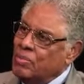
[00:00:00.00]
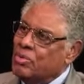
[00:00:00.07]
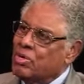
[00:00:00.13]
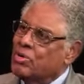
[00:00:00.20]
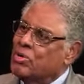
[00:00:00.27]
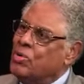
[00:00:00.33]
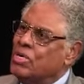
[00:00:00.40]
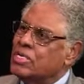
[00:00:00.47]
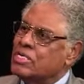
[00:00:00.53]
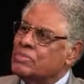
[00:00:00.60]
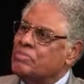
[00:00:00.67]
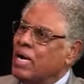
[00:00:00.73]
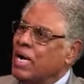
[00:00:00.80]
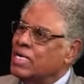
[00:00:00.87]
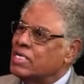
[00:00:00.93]
But of course,
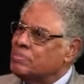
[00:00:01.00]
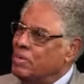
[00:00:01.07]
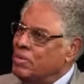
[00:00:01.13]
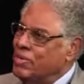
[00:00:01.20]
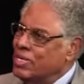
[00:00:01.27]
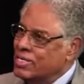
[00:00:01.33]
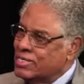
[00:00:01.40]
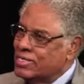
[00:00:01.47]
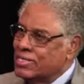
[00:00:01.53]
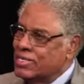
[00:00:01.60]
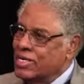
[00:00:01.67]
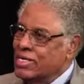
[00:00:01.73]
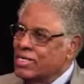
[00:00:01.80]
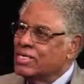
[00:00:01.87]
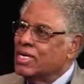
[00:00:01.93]
by experience,
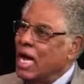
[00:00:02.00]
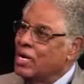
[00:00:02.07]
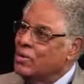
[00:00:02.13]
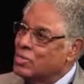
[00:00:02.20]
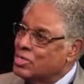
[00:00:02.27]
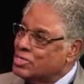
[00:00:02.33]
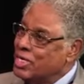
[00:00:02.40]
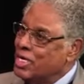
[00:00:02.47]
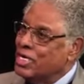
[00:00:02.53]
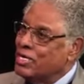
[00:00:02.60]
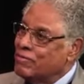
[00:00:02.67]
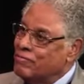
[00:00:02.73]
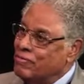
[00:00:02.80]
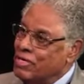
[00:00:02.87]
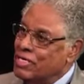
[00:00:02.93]
the guy who was cheated
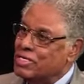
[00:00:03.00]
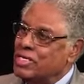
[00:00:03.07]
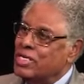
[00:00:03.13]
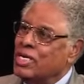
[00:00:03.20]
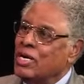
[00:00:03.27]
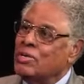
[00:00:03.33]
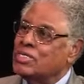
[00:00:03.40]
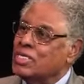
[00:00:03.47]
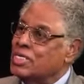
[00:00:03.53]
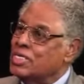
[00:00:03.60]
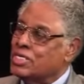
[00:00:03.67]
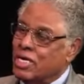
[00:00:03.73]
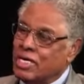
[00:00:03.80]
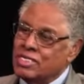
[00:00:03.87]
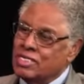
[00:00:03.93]
the first year knows that
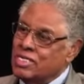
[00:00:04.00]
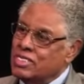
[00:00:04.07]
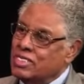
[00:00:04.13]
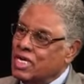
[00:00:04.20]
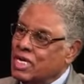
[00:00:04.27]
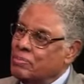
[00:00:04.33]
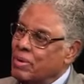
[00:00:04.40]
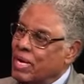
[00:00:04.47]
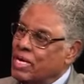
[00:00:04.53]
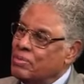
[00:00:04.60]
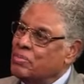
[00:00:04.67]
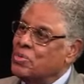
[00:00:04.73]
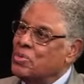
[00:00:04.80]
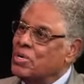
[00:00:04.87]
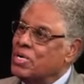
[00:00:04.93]
his cousin is getting paid
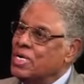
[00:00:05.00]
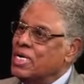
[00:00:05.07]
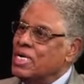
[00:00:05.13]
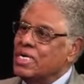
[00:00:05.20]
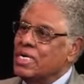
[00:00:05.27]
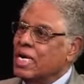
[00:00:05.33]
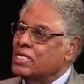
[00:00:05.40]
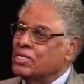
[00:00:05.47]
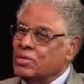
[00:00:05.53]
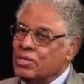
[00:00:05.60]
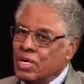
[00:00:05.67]
more next door.